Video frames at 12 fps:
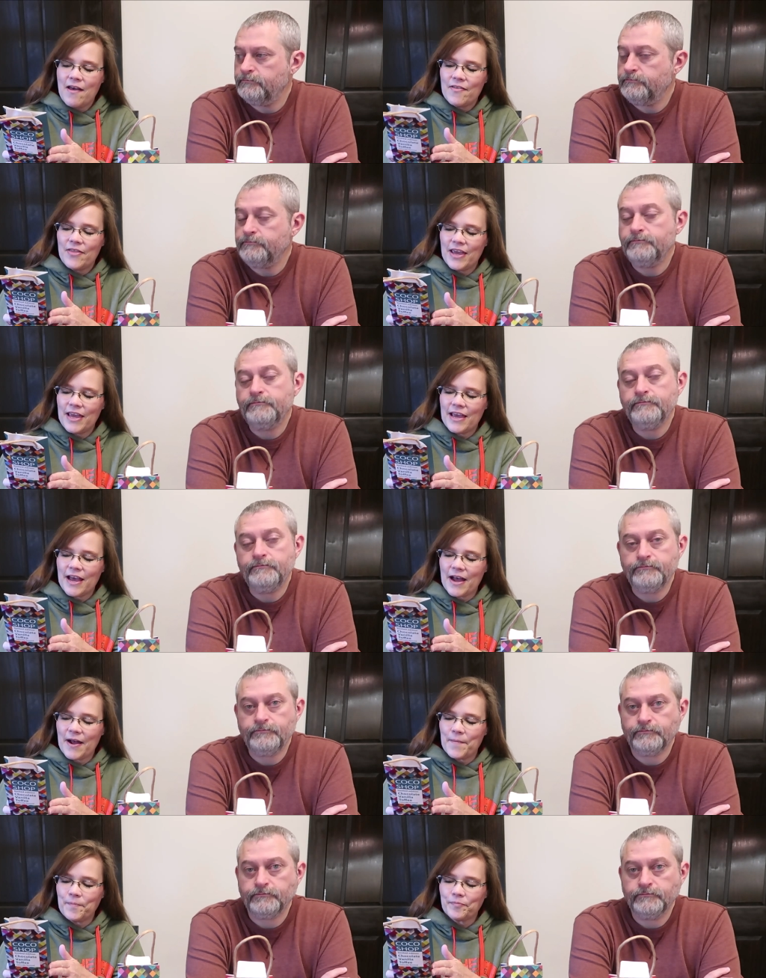Speaker 1: the
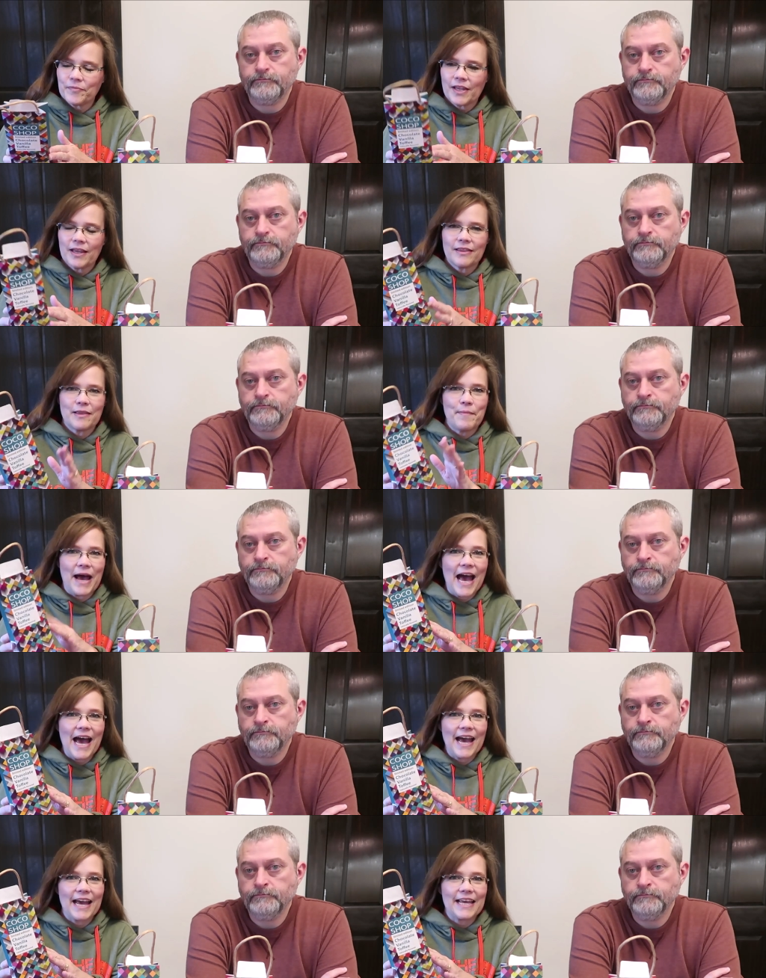um, the
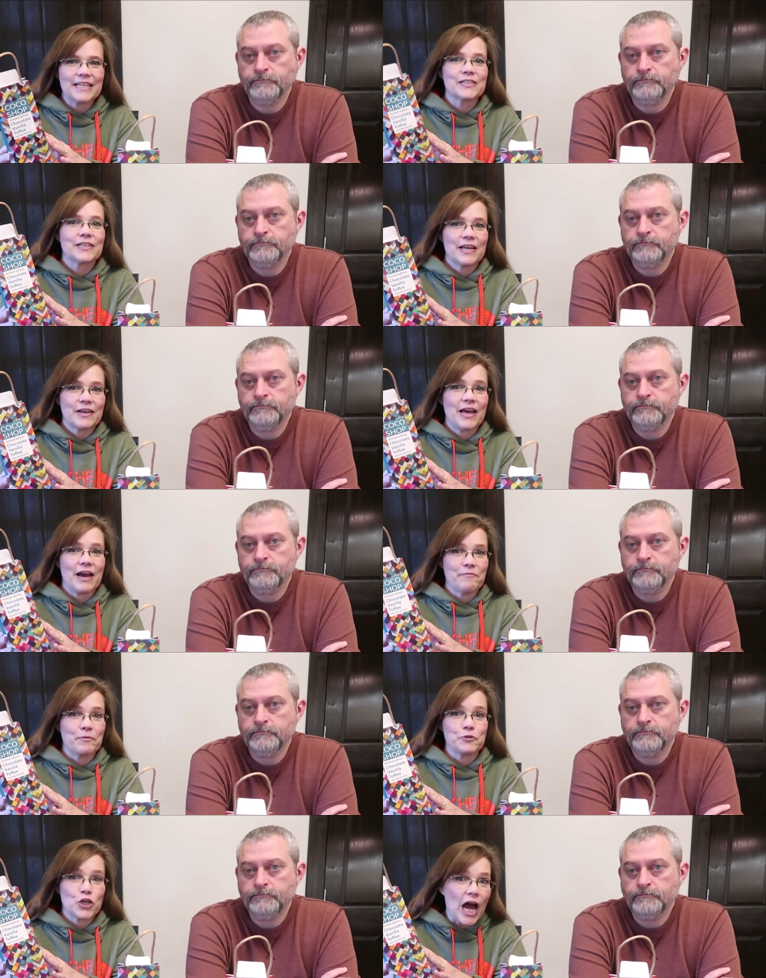bag is it came
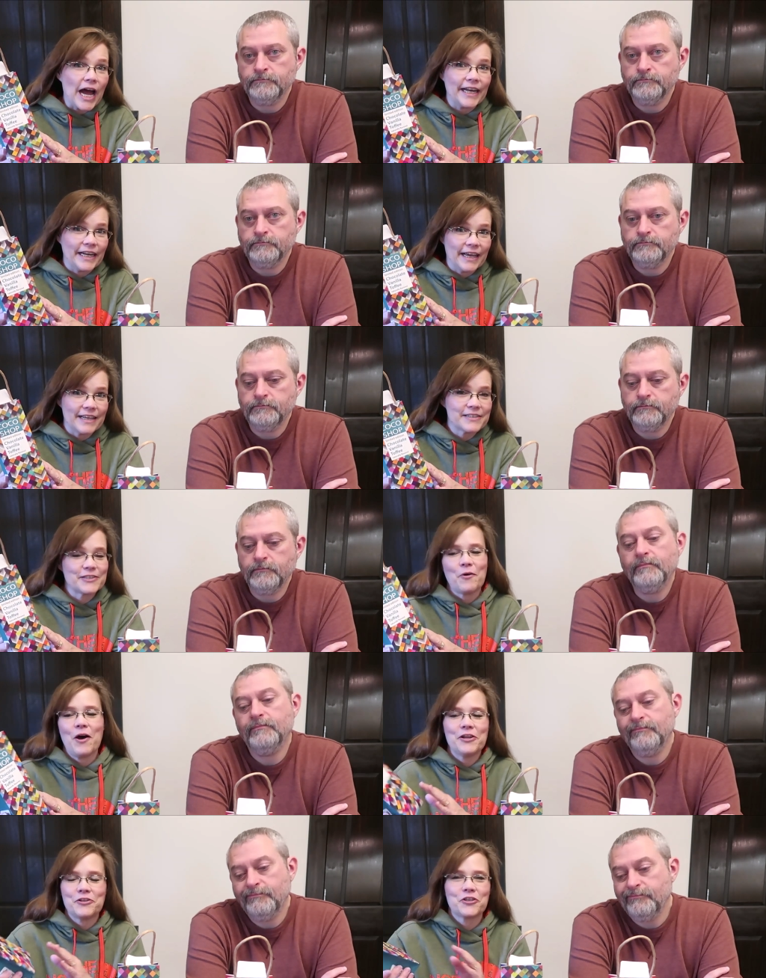from China, so
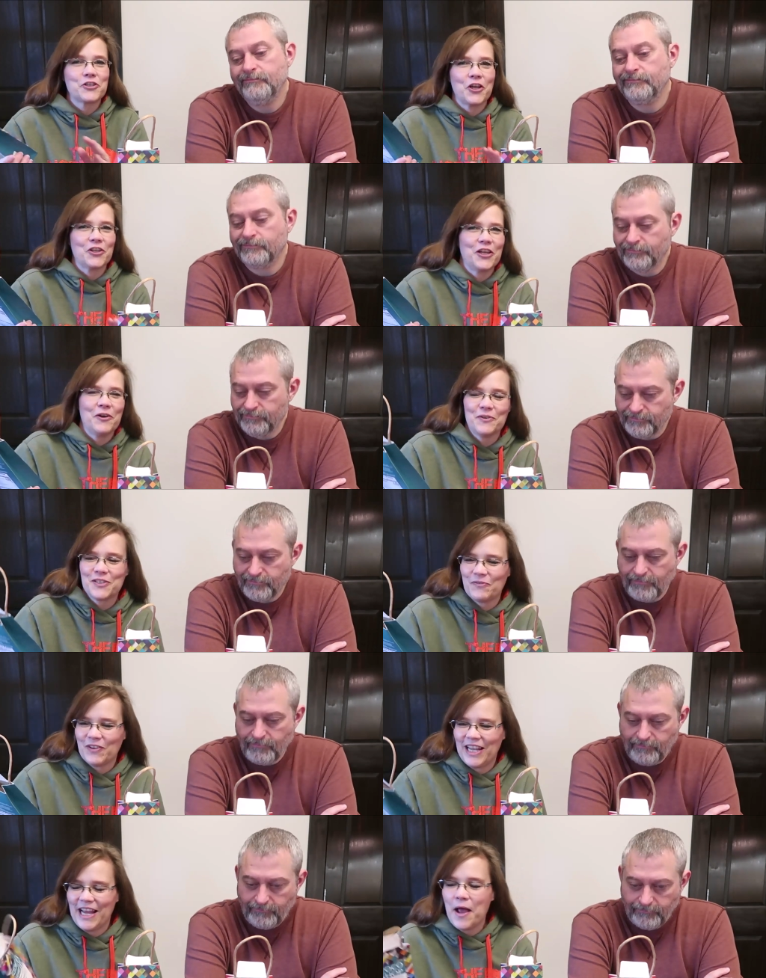I just thought that was
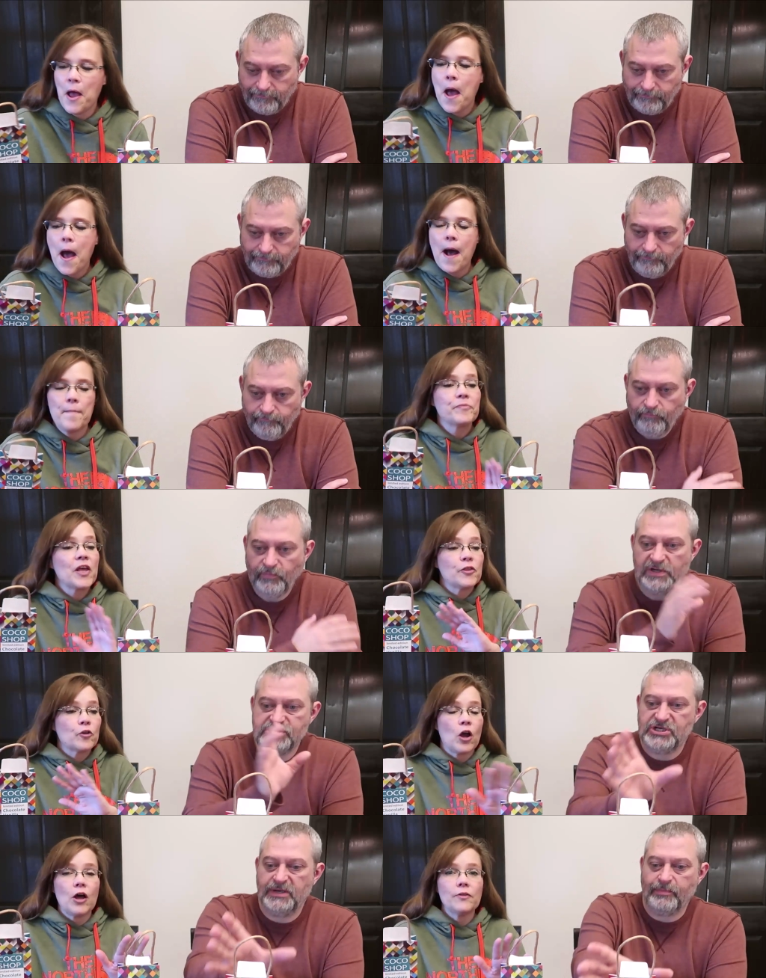funny. Um, they're
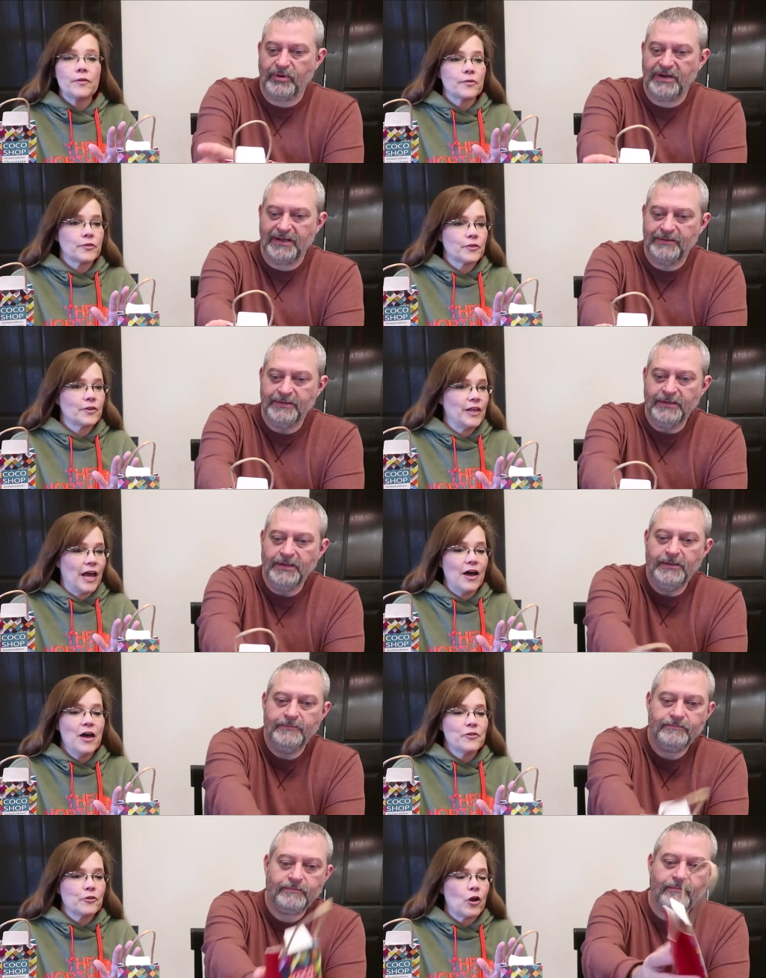Cheap
Speaker 2: all printing.
Speaker 1: yeah,
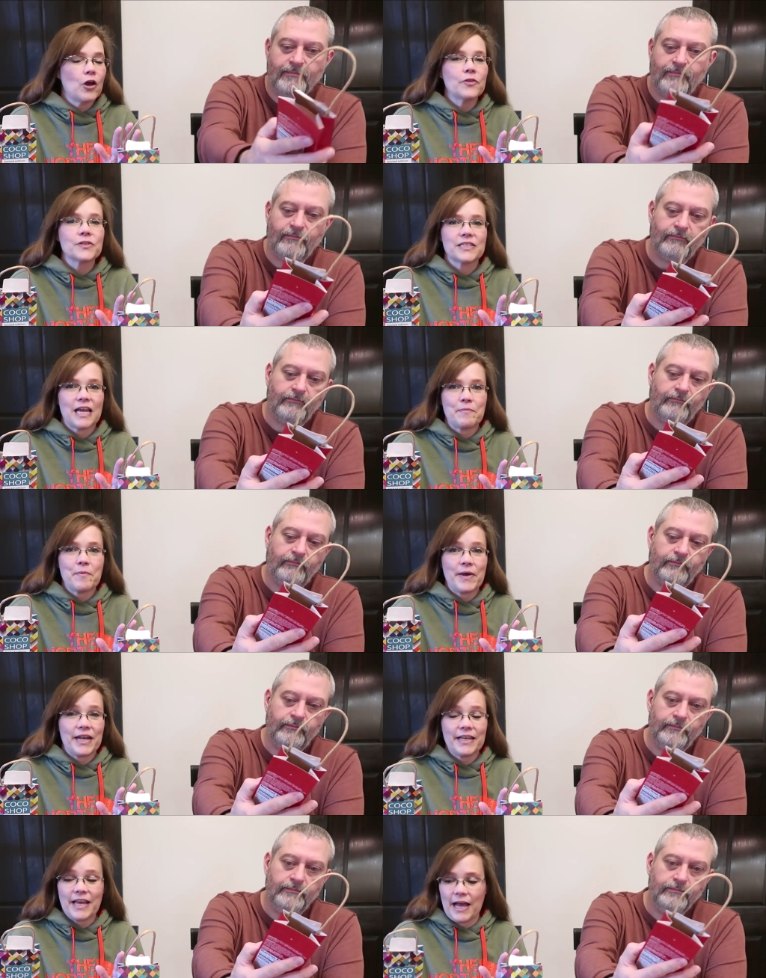they're all the same
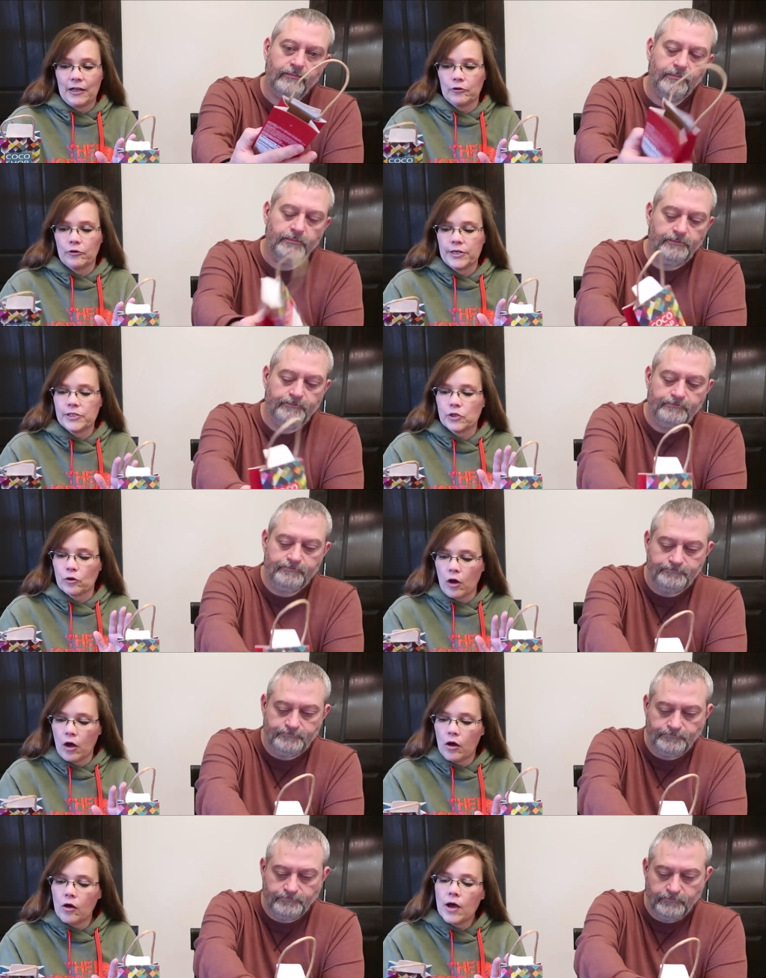amount of calories. They're
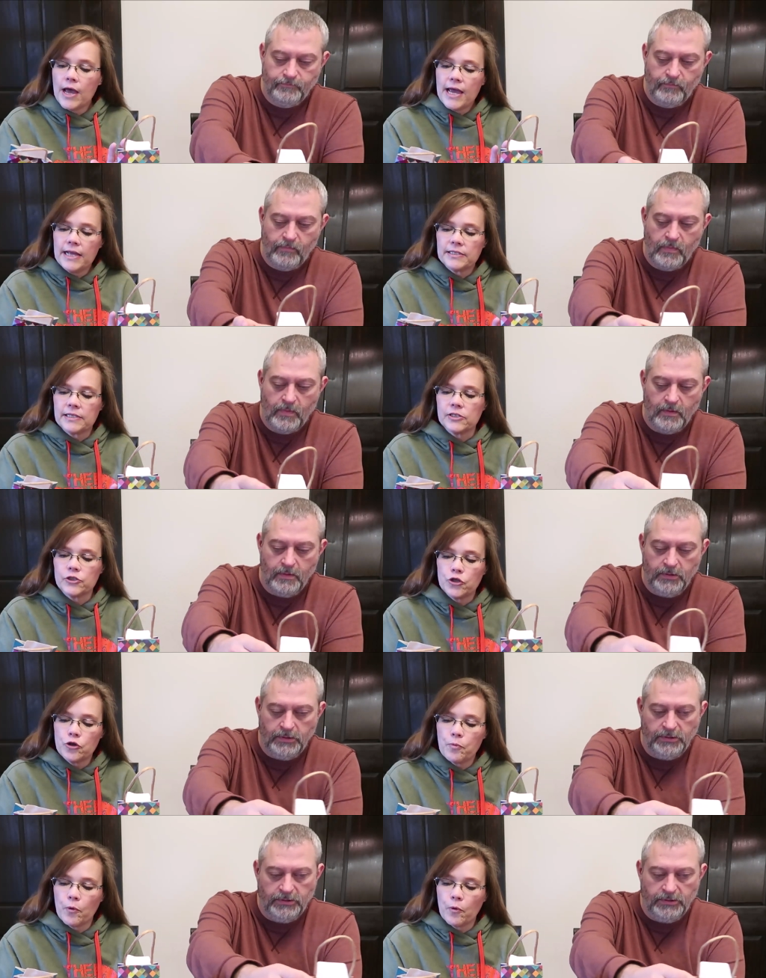all it says two